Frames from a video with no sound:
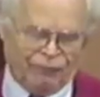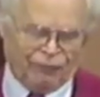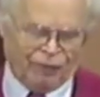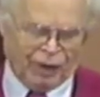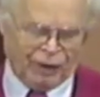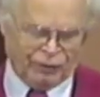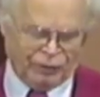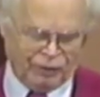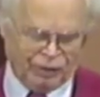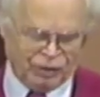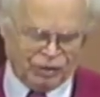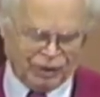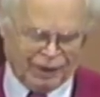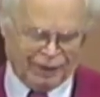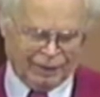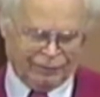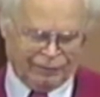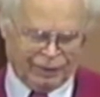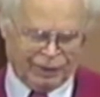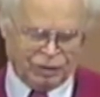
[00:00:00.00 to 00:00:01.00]
founded the
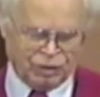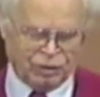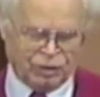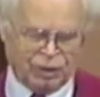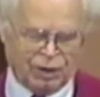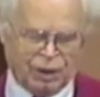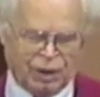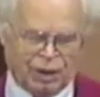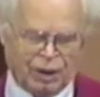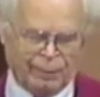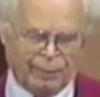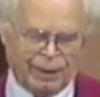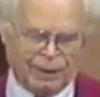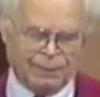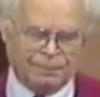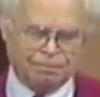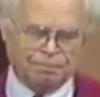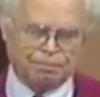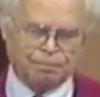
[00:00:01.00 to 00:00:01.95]
Salvation Army.